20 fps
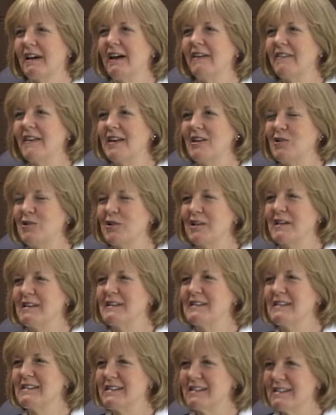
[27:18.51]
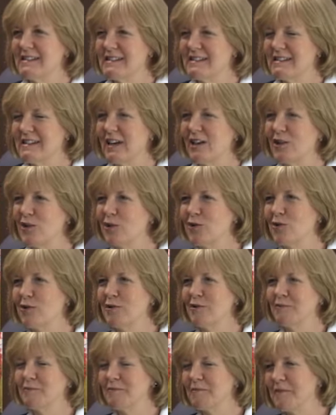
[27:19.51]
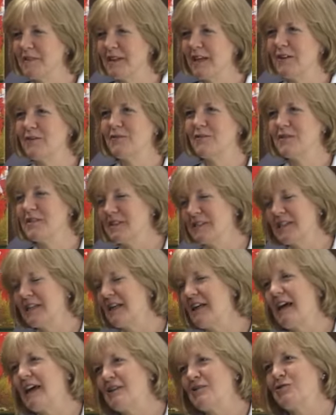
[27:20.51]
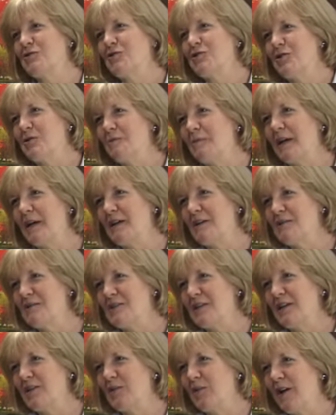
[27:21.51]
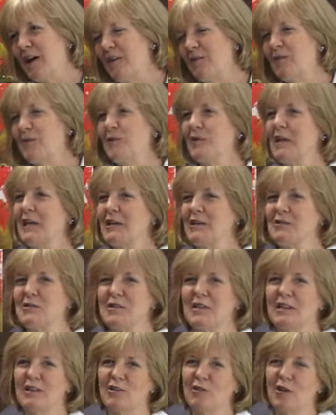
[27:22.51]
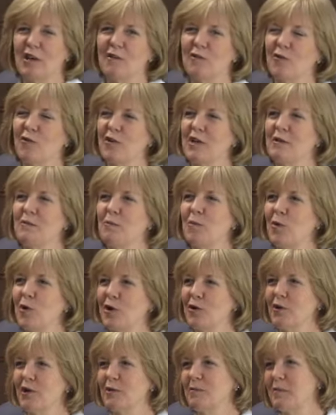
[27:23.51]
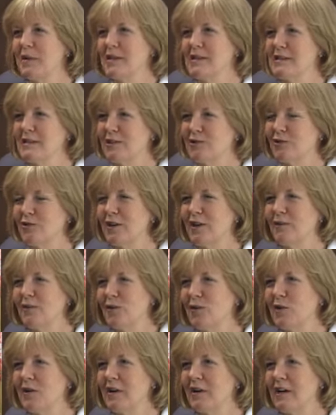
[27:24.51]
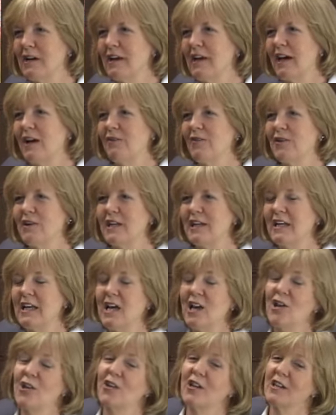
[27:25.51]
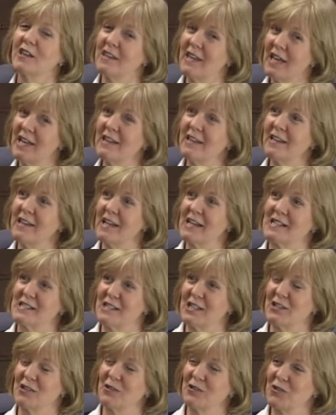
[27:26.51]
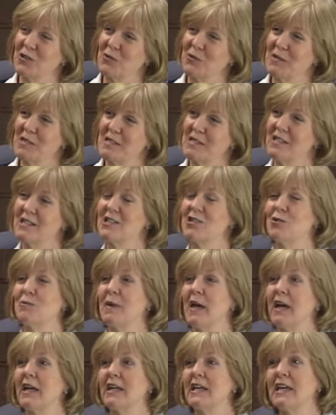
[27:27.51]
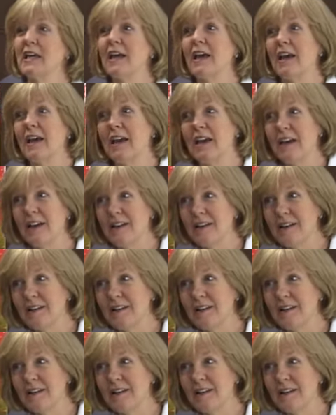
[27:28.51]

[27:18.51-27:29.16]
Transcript: And then you can sell the extra tomatoes that you have, or like you said, you'll have more green beans than you'll ever need. Then the next thing you'll do is teach them how to can.